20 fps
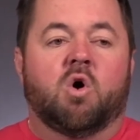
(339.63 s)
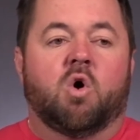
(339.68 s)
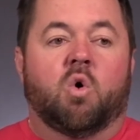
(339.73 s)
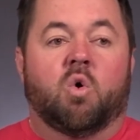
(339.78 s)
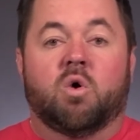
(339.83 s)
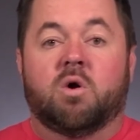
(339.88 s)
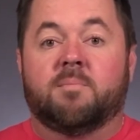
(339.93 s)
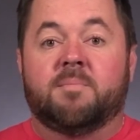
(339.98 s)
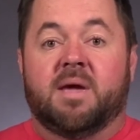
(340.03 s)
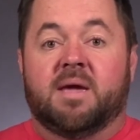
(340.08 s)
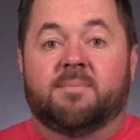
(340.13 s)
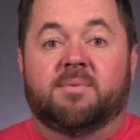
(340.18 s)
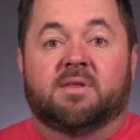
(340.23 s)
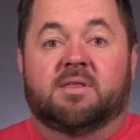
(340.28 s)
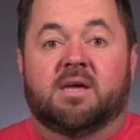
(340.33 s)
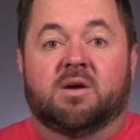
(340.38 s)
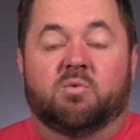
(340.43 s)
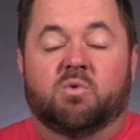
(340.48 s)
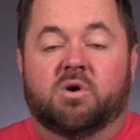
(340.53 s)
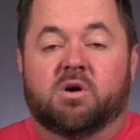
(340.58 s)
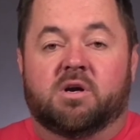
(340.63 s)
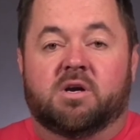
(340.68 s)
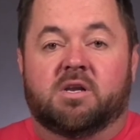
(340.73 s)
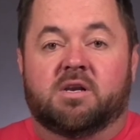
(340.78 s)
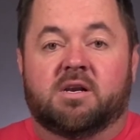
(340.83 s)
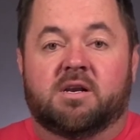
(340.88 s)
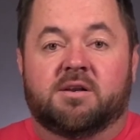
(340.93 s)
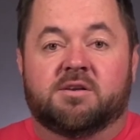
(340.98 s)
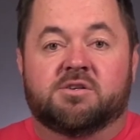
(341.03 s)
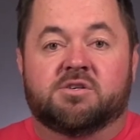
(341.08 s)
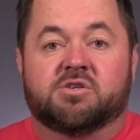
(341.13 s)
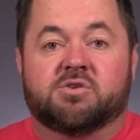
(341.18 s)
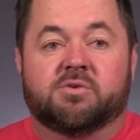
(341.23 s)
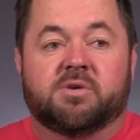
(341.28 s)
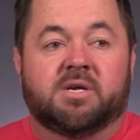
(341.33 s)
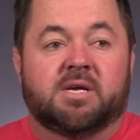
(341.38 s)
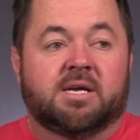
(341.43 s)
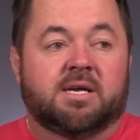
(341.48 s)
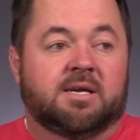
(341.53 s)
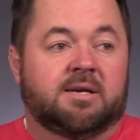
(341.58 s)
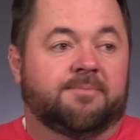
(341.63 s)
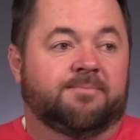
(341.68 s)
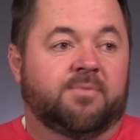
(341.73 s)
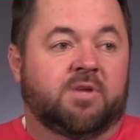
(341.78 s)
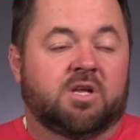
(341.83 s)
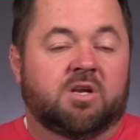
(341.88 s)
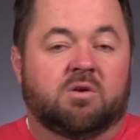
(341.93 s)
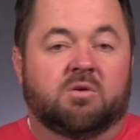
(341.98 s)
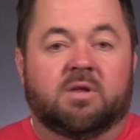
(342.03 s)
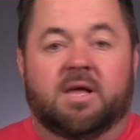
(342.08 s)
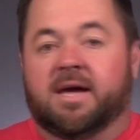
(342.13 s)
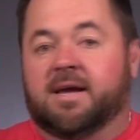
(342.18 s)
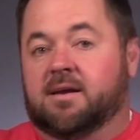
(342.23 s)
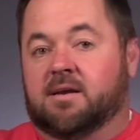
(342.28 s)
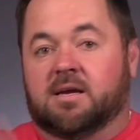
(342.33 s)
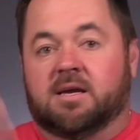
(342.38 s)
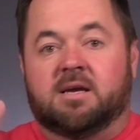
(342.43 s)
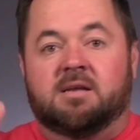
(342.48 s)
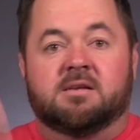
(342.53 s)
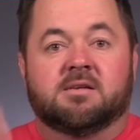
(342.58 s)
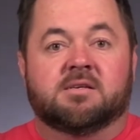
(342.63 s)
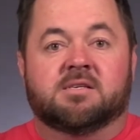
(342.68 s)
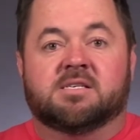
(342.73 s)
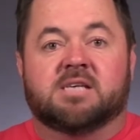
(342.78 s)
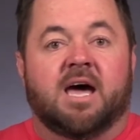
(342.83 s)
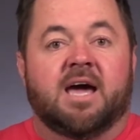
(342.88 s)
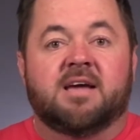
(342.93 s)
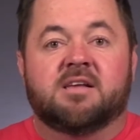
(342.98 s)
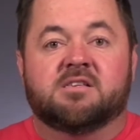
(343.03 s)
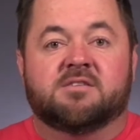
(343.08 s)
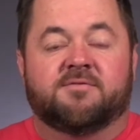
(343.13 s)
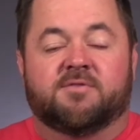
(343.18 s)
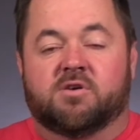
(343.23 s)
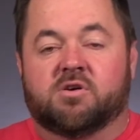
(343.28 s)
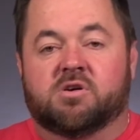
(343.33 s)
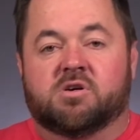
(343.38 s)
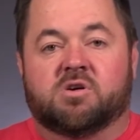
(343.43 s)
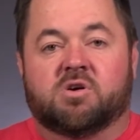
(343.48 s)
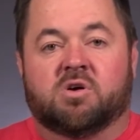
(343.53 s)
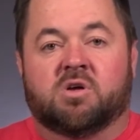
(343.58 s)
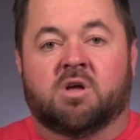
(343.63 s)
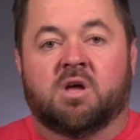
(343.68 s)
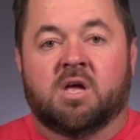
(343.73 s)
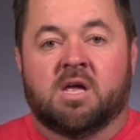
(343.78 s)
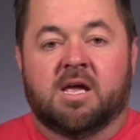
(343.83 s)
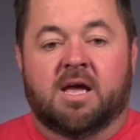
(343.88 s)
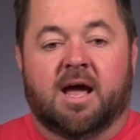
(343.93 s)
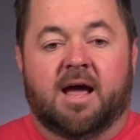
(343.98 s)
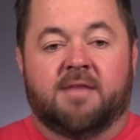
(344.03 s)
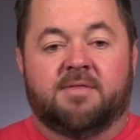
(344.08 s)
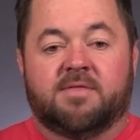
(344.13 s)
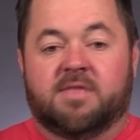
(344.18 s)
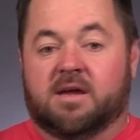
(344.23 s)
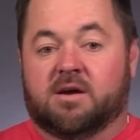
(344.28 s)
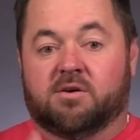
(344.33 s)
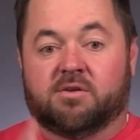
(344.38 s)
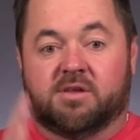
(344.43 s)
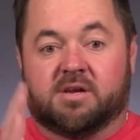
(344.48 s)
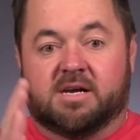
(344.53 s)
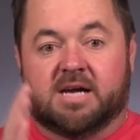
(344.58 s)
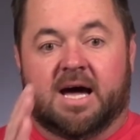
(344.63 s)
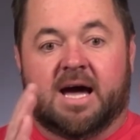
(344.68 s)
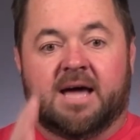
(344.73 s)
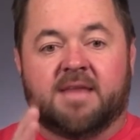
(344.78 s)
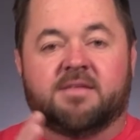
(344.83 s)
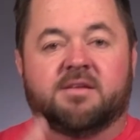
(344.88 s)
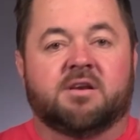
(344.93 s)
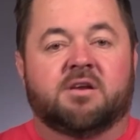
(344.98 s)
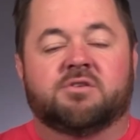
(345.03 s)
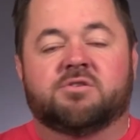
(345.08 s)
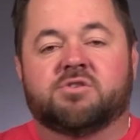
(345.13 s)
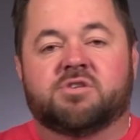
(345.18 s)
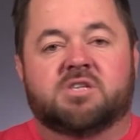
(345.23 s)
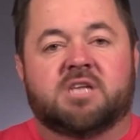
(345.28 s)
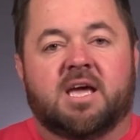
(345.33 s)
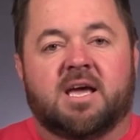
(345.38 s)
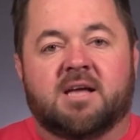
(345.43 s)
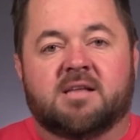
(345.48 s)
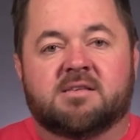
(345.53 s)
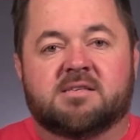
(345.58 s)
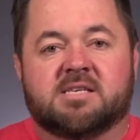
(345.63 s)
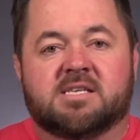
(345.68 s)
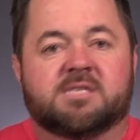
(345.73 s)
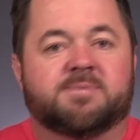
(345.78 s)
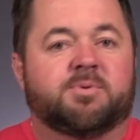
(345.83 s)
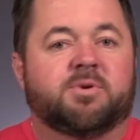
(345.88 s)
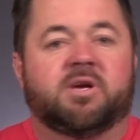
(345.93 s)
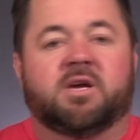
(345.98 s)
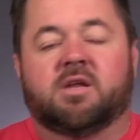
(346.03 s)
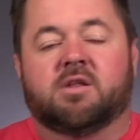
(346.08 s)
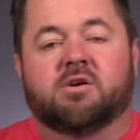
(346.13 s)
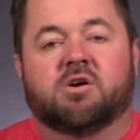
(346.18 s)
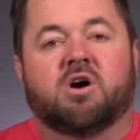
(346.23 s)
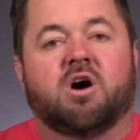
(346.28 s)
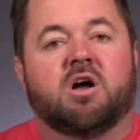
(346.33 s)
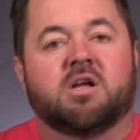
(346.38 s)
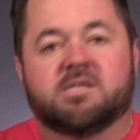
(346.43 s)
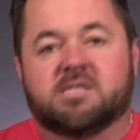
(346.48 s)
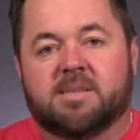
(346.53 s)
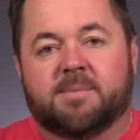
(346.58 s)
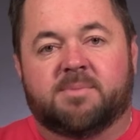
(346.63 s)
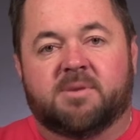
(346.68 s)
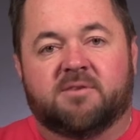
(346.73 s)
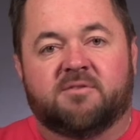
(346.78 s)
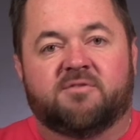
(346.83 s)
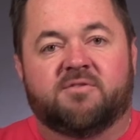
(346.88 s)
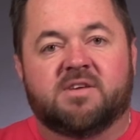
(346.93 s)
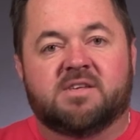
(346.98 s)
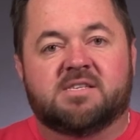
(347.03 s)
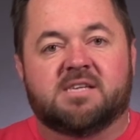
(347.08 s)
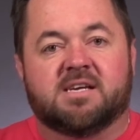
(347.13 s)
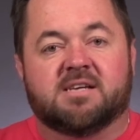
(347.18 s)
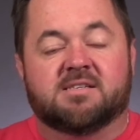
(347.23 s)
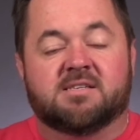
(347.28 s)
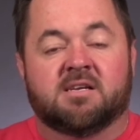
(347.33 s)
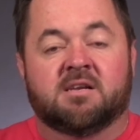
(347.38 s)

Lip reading: Or maybe they work in an industry, like in a science vertical, and they're the guy that understands this particular concept in physics.